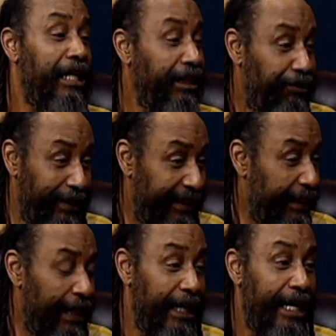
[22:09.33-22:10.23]
countries,
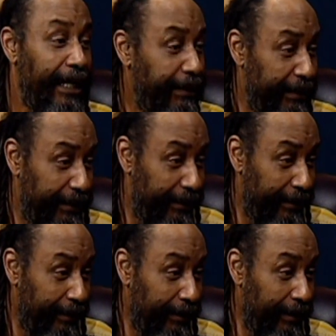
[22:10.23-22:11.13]
done lectures,
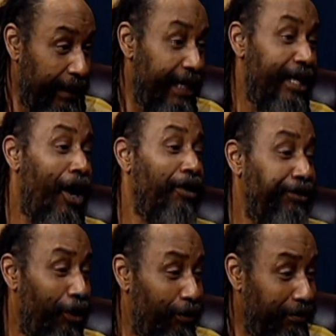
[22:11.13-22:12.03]
he
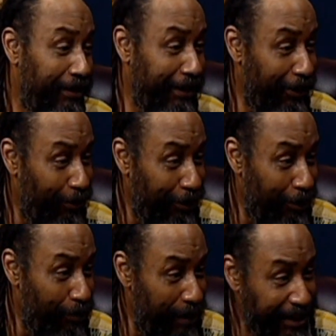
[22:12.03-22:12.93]
also didn't go to
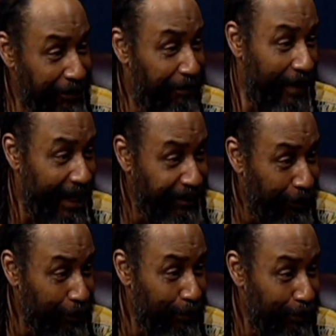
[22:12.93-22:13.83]
no major fine
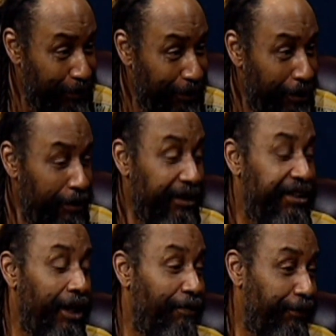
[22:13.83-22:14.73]
school,
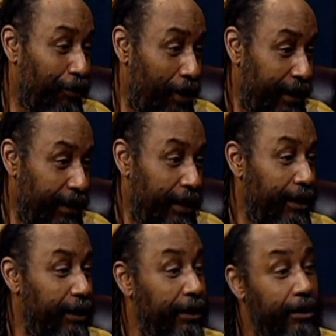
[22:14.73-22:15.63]
self-taught.
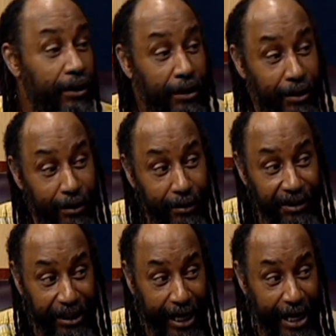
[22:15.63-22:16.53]

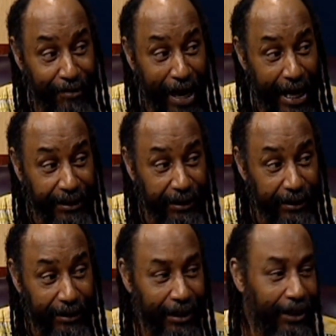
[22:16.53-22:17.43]
J.A.
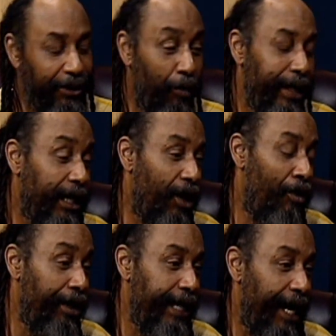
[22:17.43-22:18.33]
Rogers. So we could
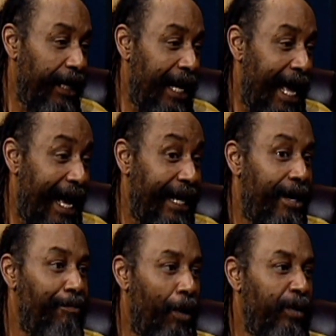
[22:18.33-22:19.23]
go on down the line,
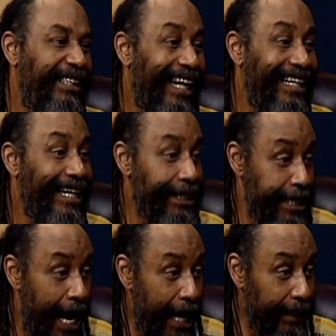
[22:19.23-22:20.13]
but we say get
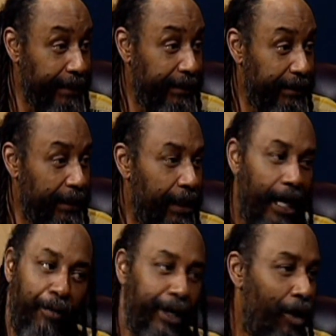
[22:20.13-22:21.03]
knowledge.
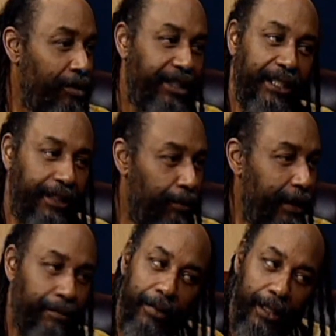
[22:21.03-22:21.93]
And we don't
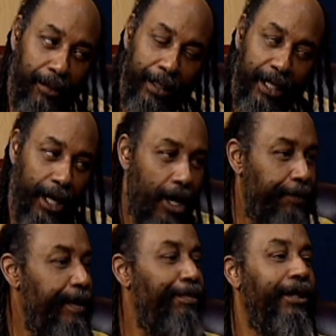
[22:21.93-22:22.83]
we
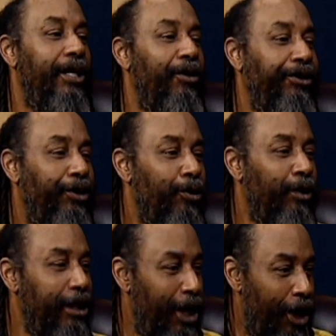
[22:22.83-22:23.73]
encourage people to go to school
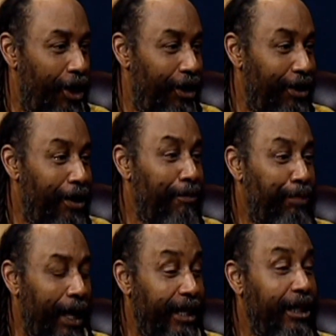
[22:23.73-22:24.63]
and learn,
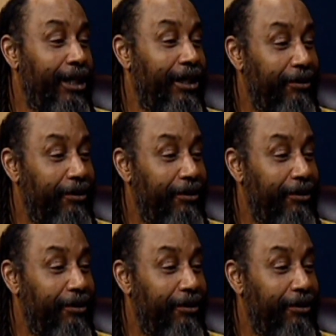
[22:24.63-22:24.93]
but